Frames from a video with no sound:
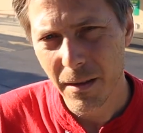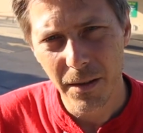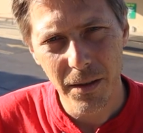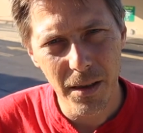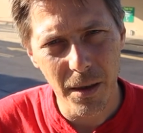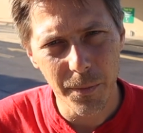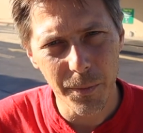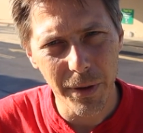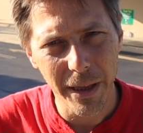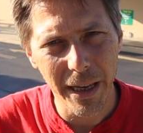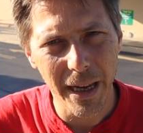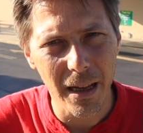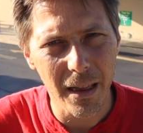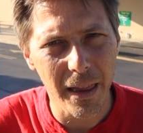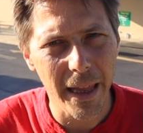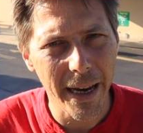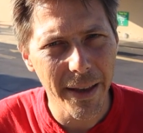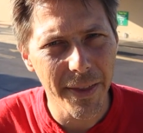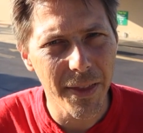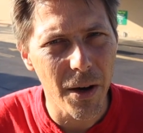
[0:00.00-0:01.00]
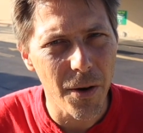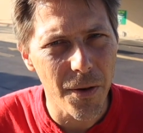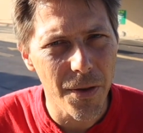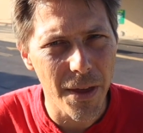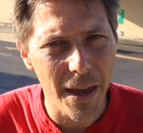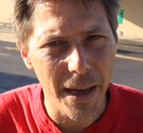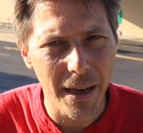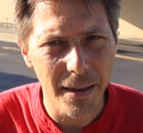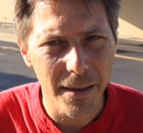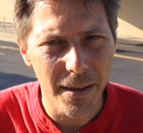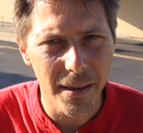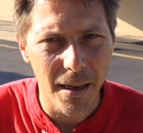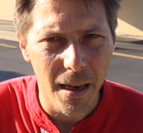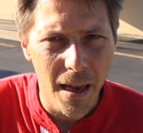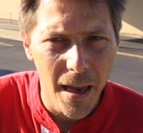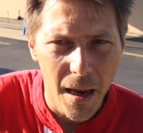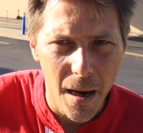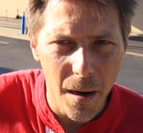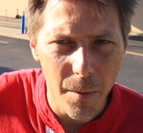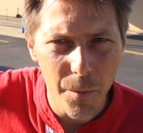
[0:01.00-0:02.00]
simply collect their things
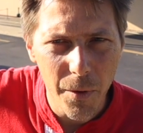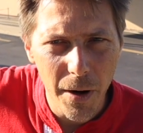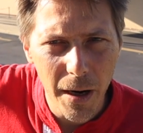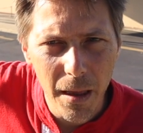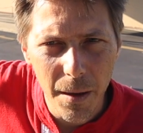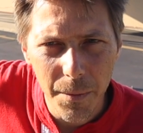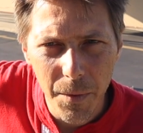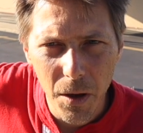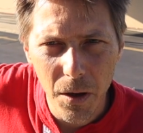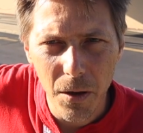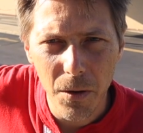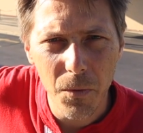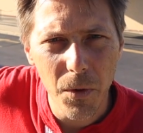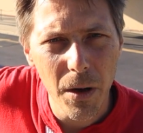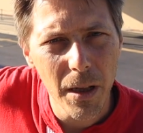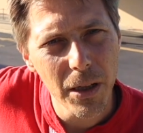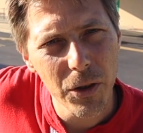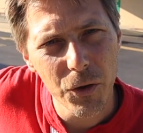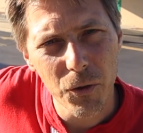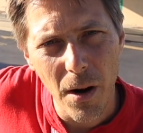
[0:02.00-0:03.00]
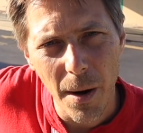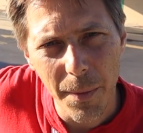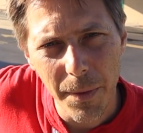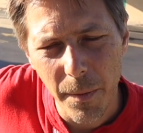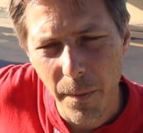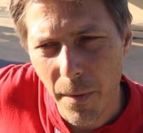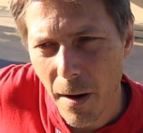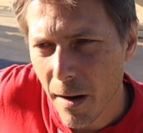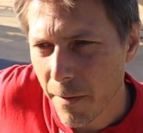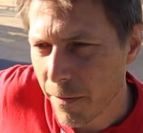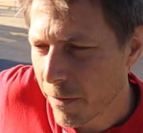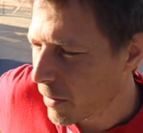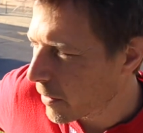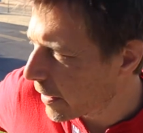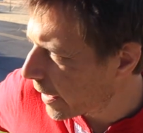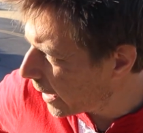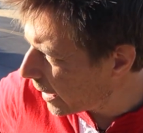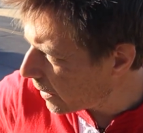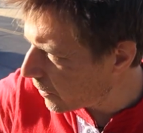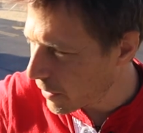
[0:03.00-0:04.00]
and bring them to Goodwill and drop them off,
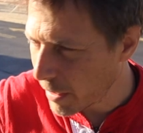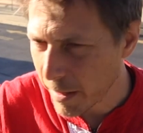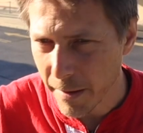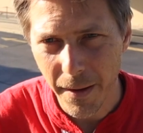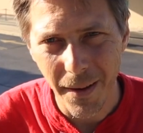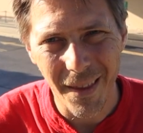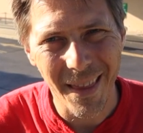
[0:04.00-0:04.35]
okay, well,